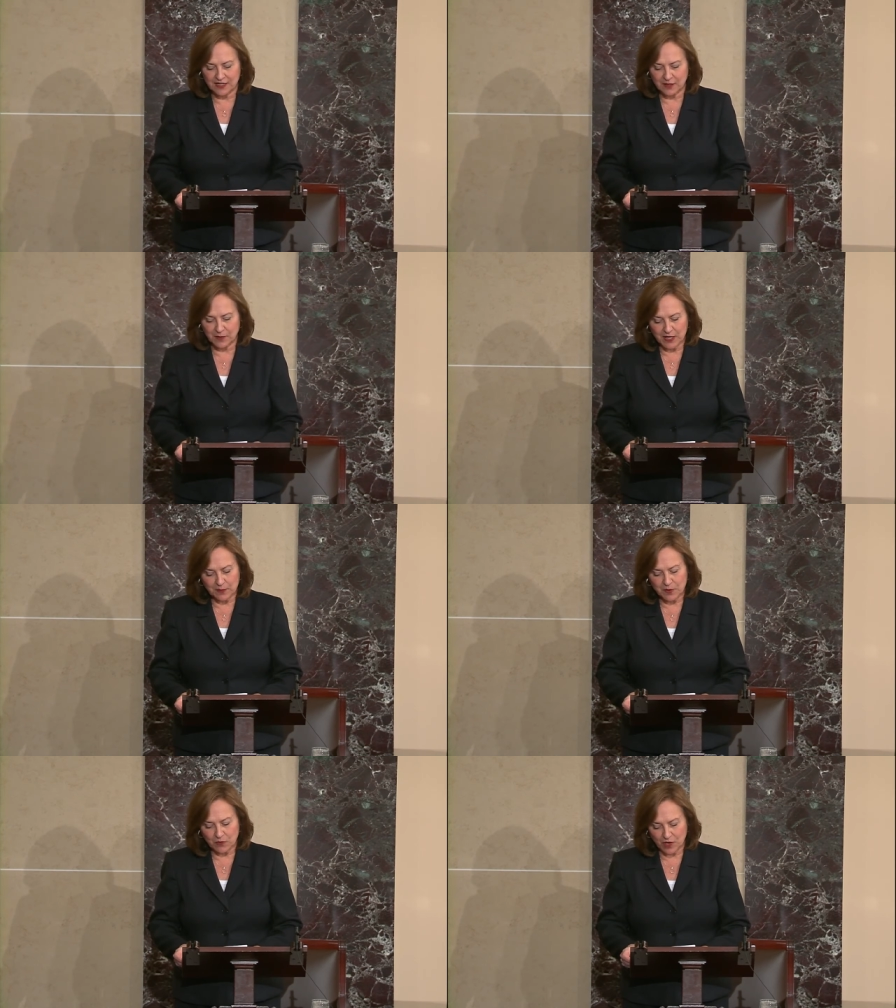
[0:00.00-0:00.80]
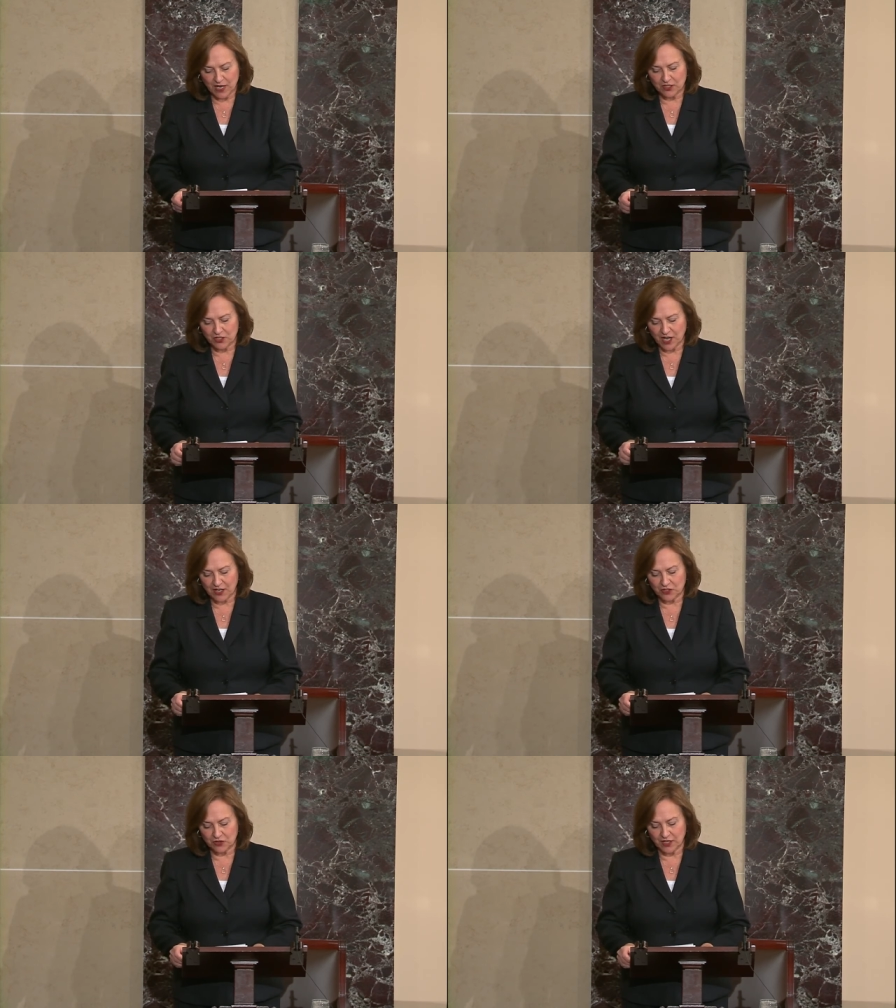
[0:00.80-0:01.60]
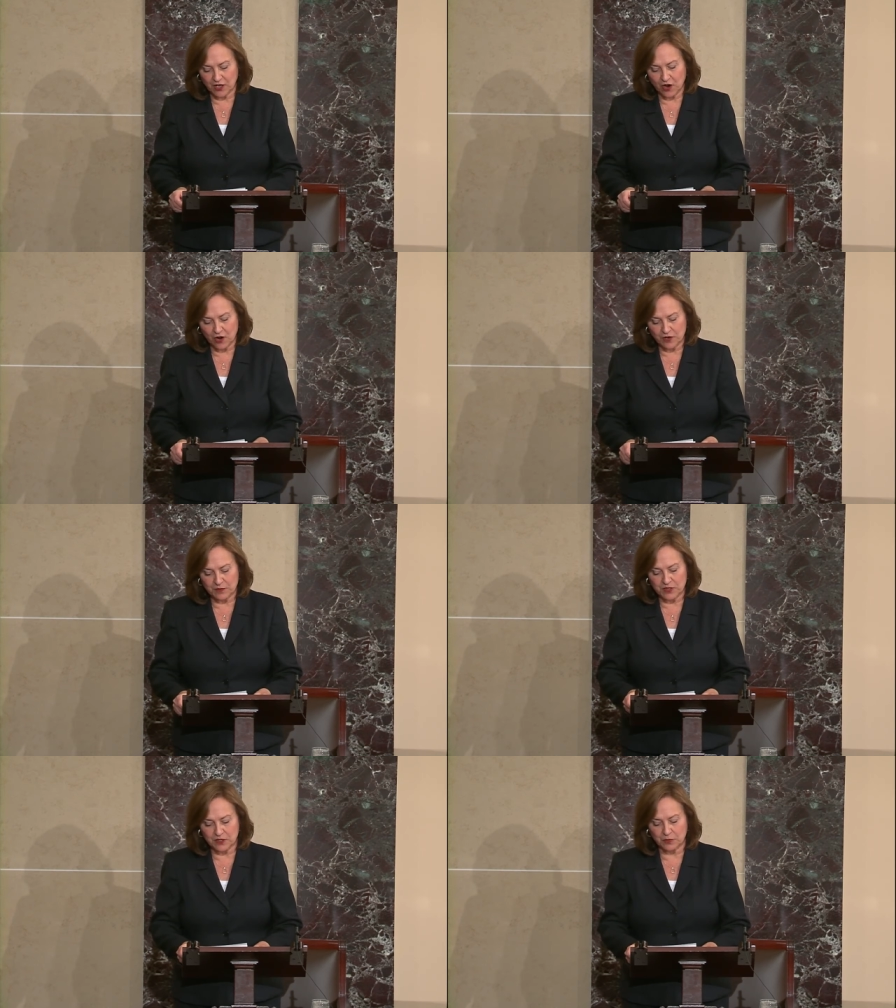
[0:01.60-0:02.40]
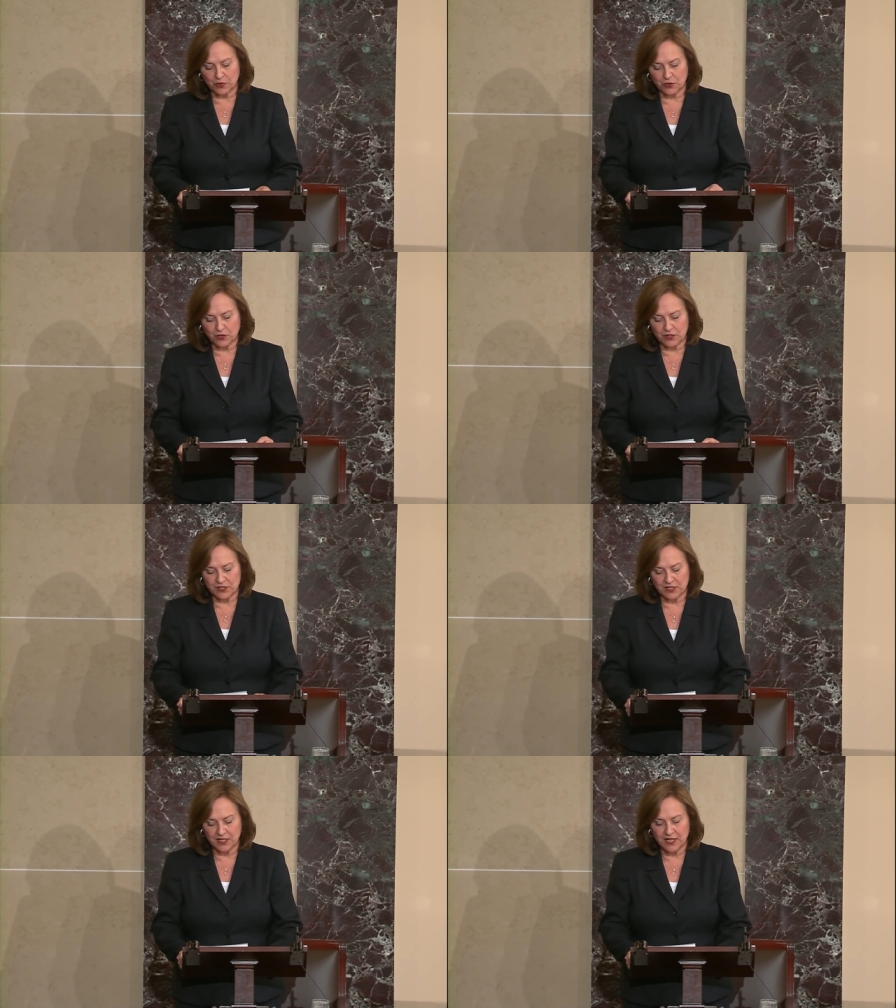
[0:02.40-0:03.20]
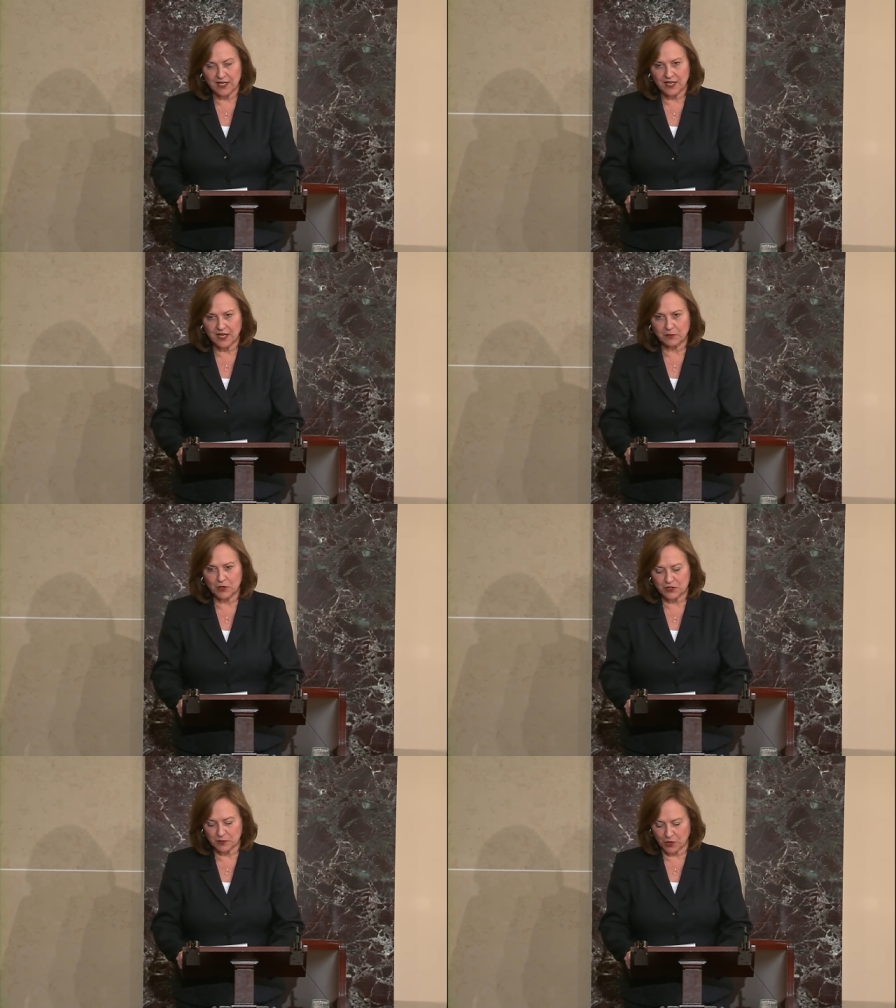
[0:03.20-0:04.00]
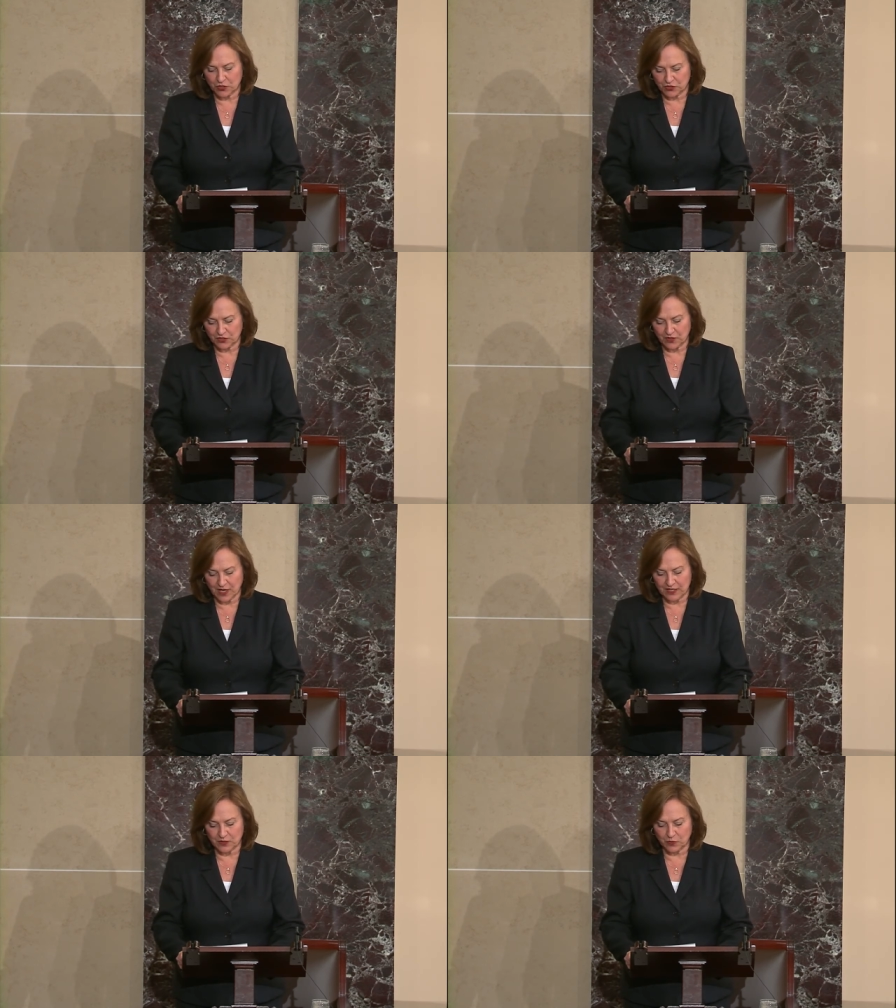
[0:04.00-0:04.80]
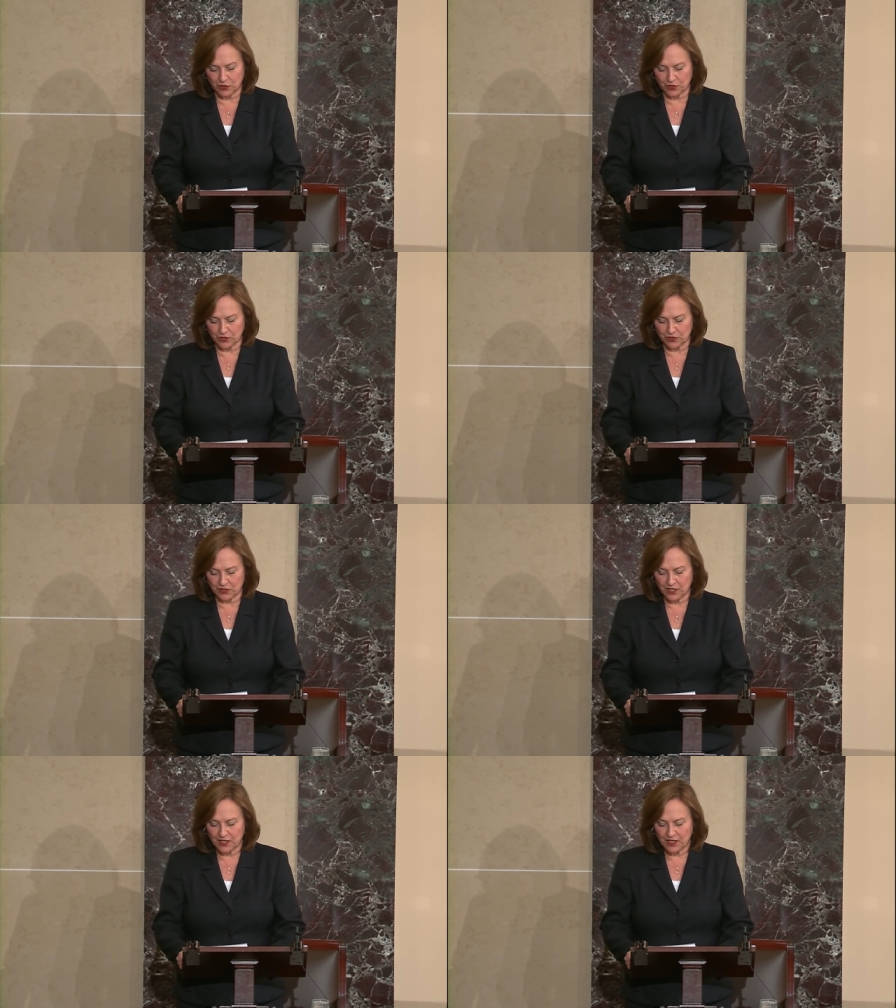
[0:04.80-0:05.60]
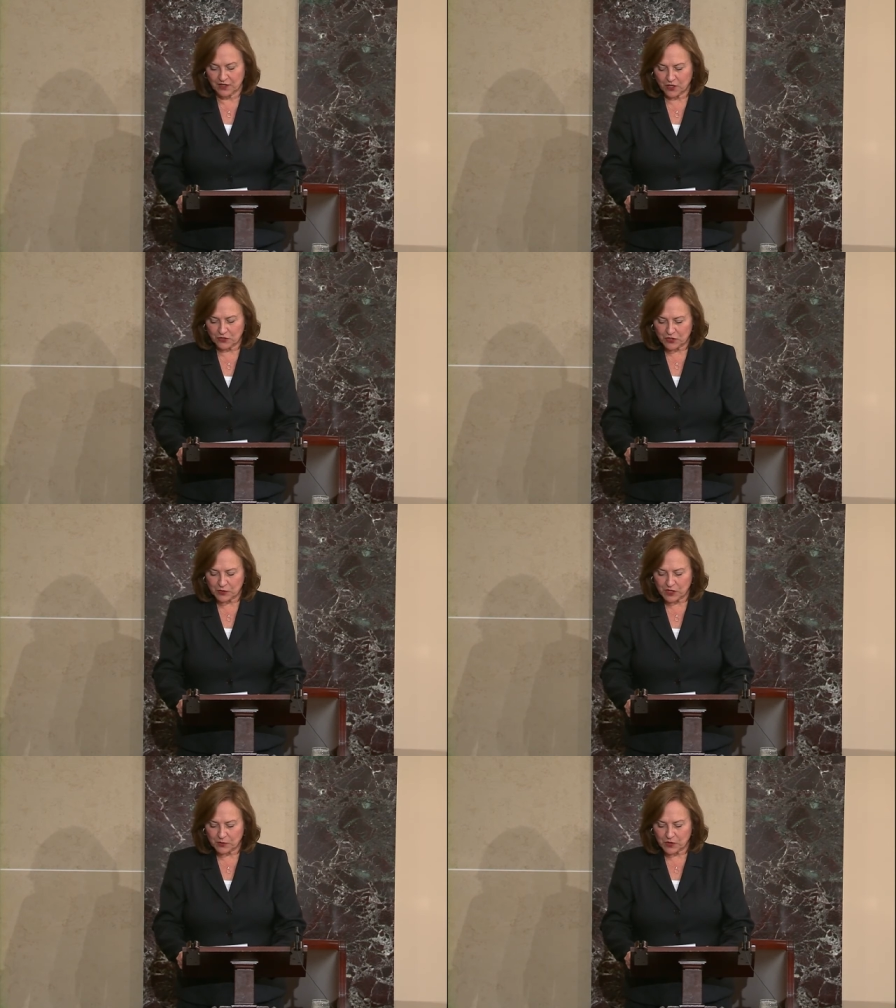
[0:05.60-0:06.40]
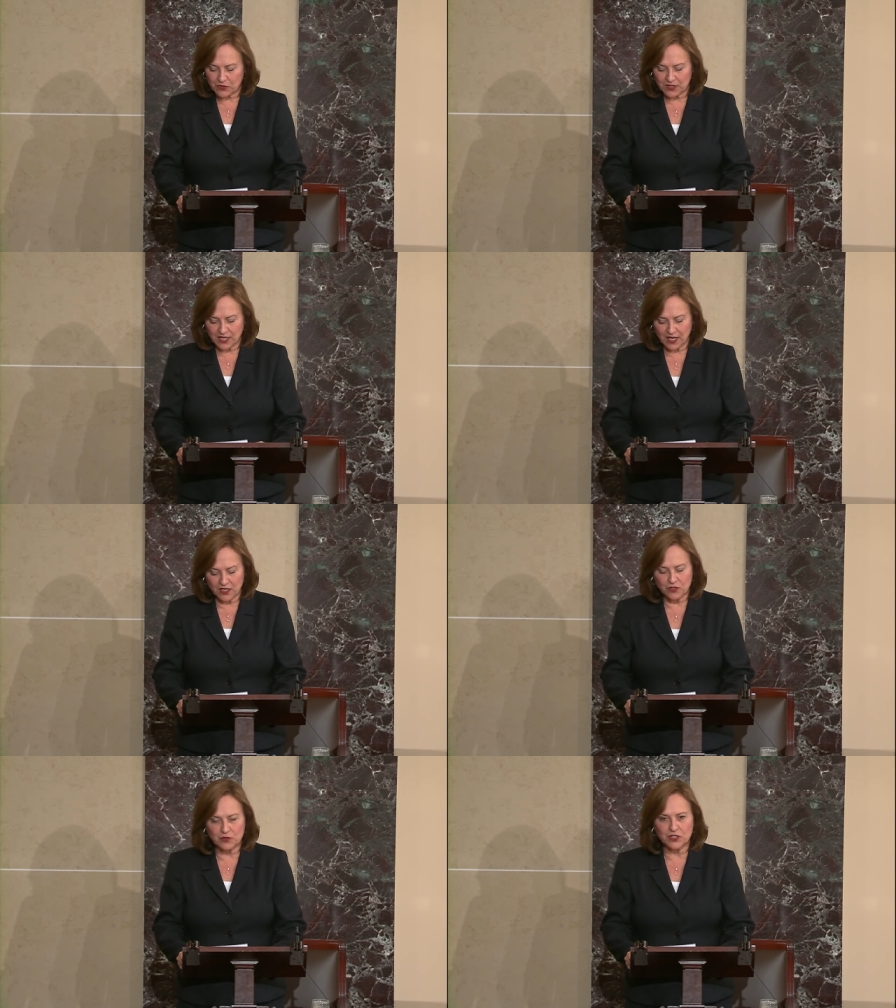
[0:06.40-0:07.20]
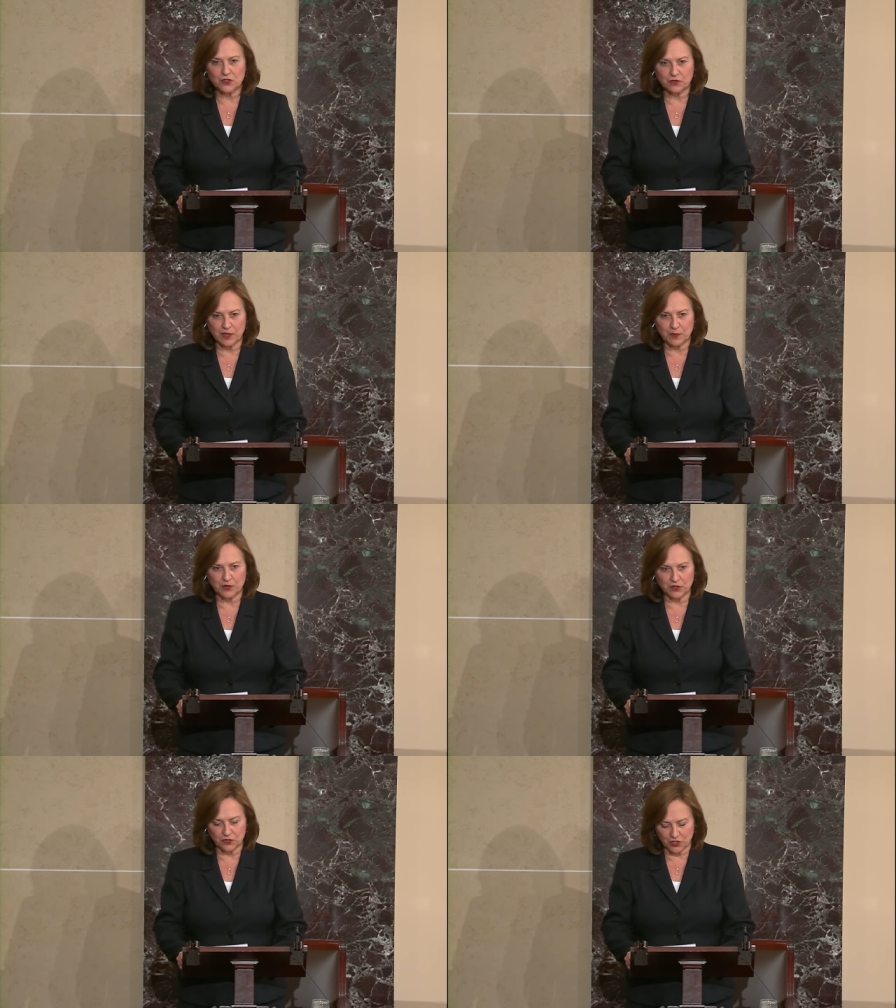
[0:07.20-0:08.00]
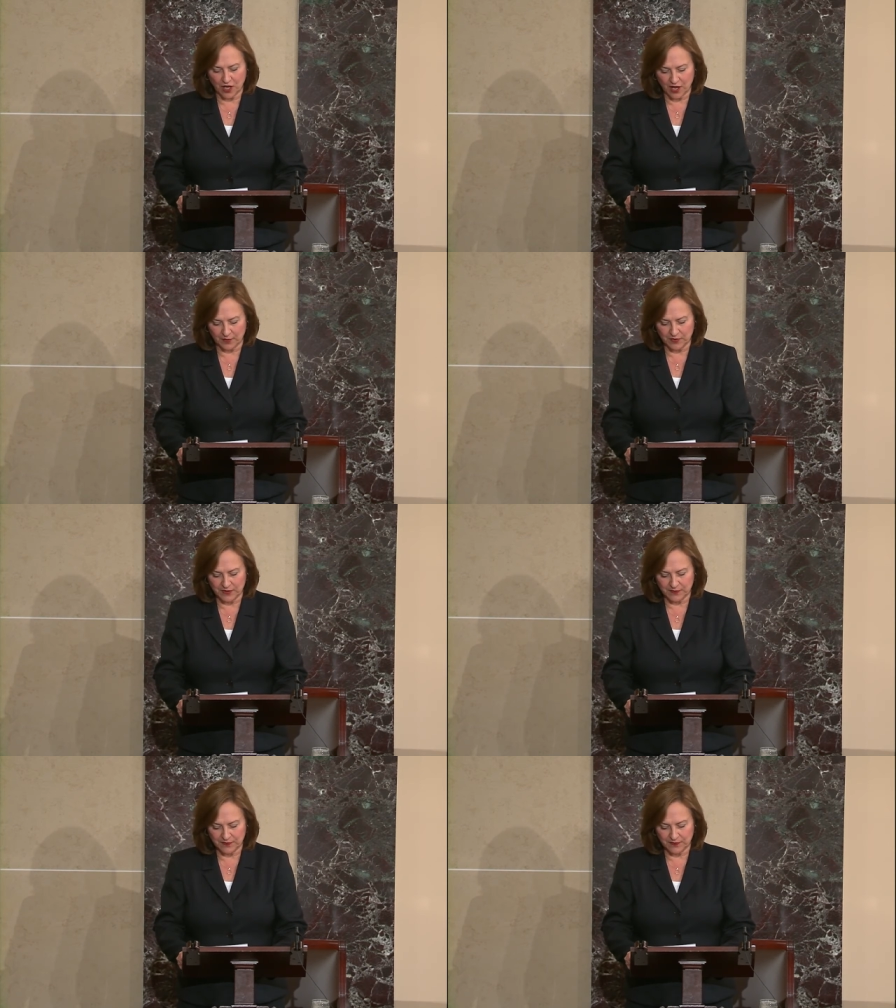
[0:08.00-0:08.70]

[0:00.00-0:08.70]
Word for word: the minimum wage actually harms the poorest and most marginalized workers, those with the most tenuous grip on their jobs.